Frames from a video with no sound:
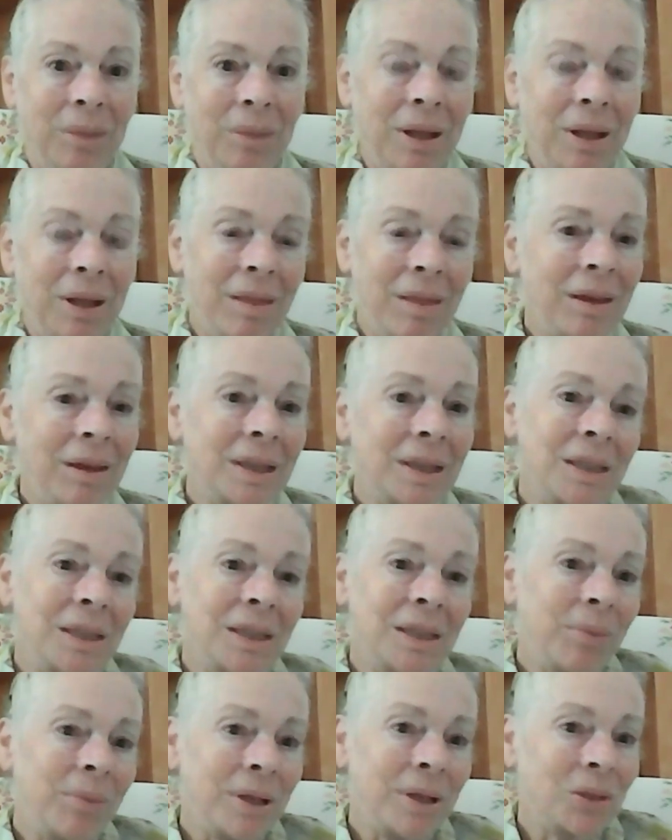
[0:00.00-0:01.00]
But I think it's
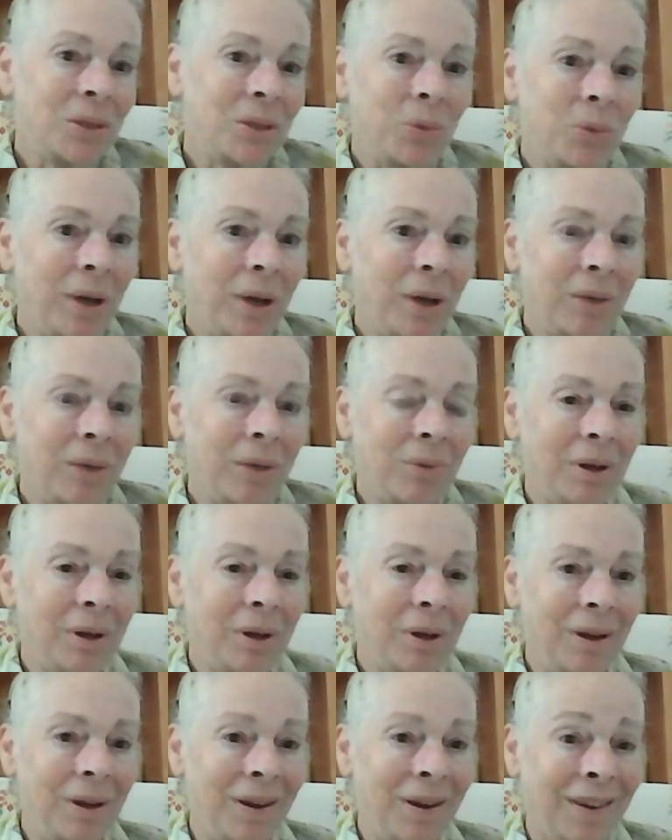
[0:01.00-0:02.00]
the best way,
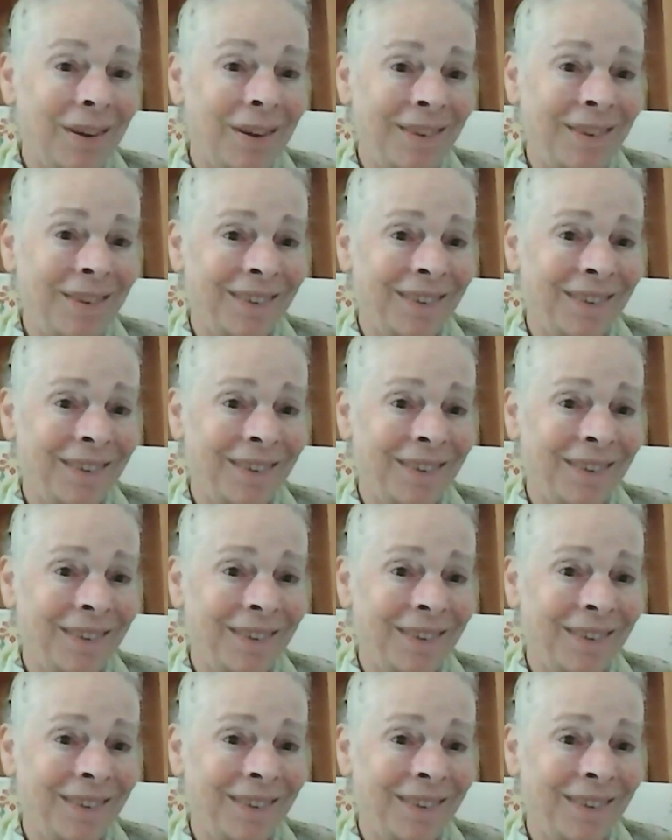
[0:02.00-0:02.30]
really.